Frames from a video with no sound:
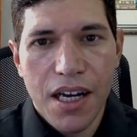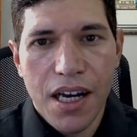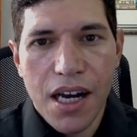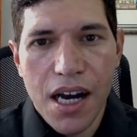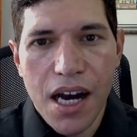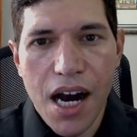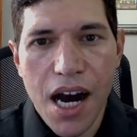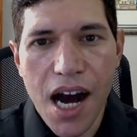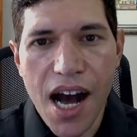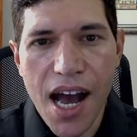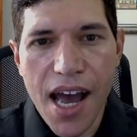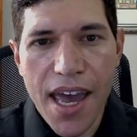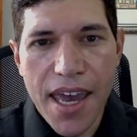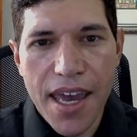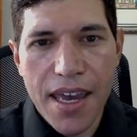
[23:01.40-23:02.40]

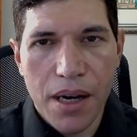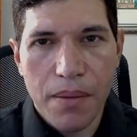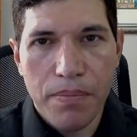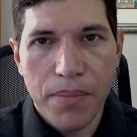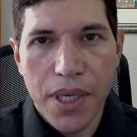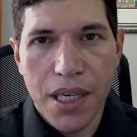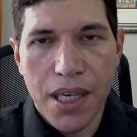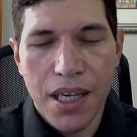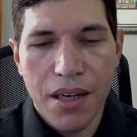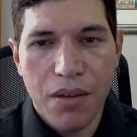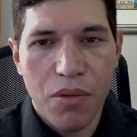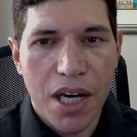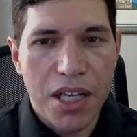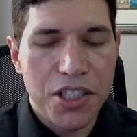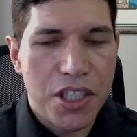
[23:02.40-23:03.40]
high PE
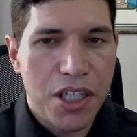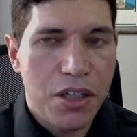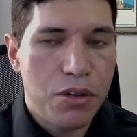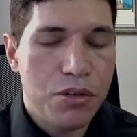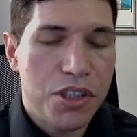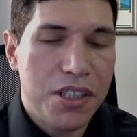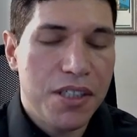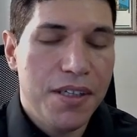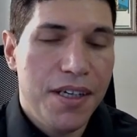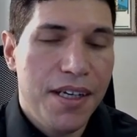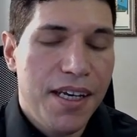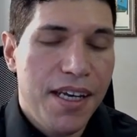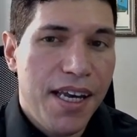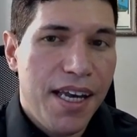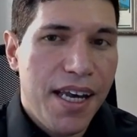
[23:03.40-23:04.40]
ratios.
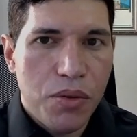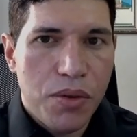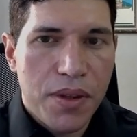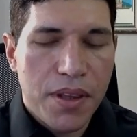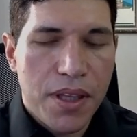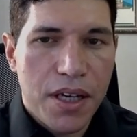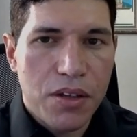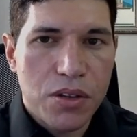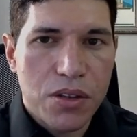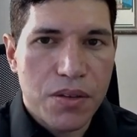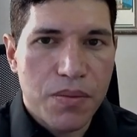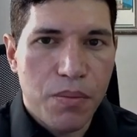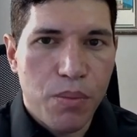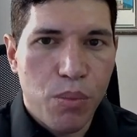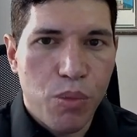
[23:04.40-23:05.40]
There's
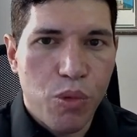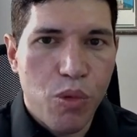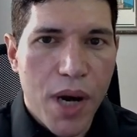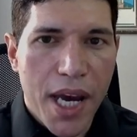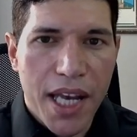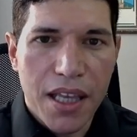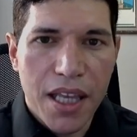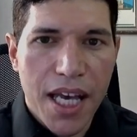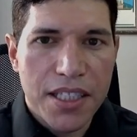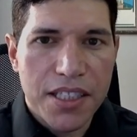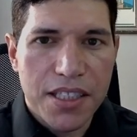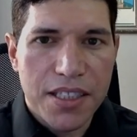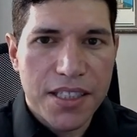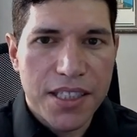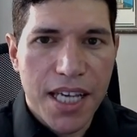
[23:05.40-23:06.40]
way less
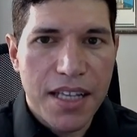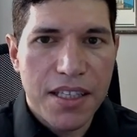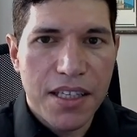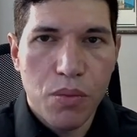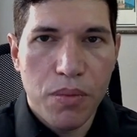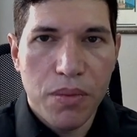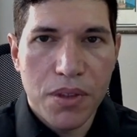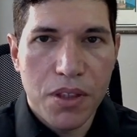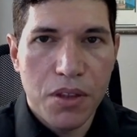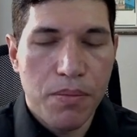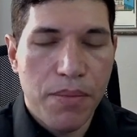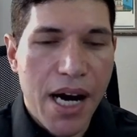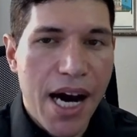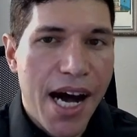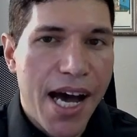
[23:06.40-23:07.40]
incentive to
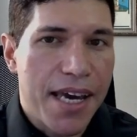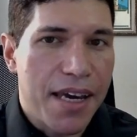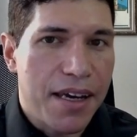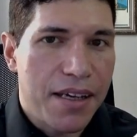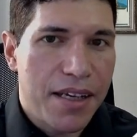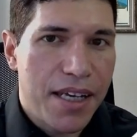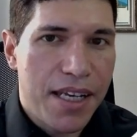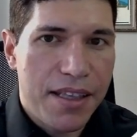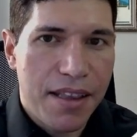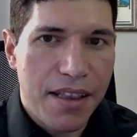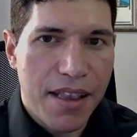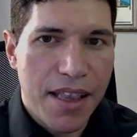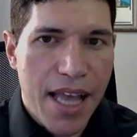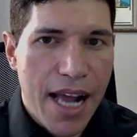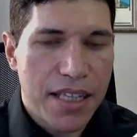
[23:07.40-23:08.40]
buy,
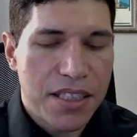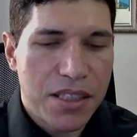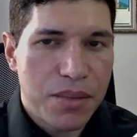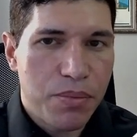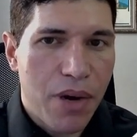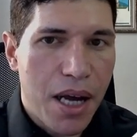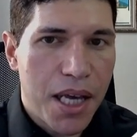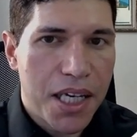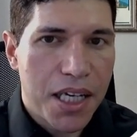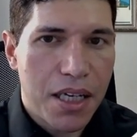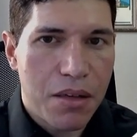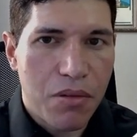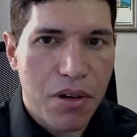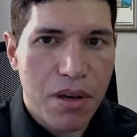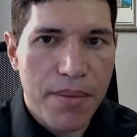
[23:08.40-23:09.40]
and that's probably going
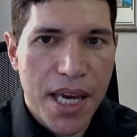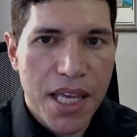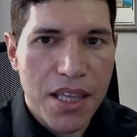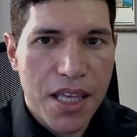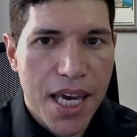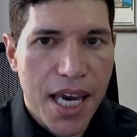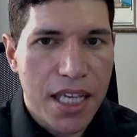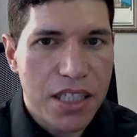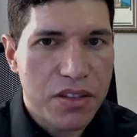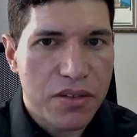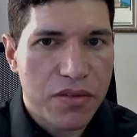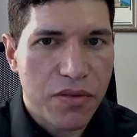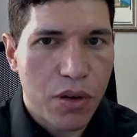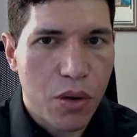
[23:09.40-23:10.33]
to remain the case for a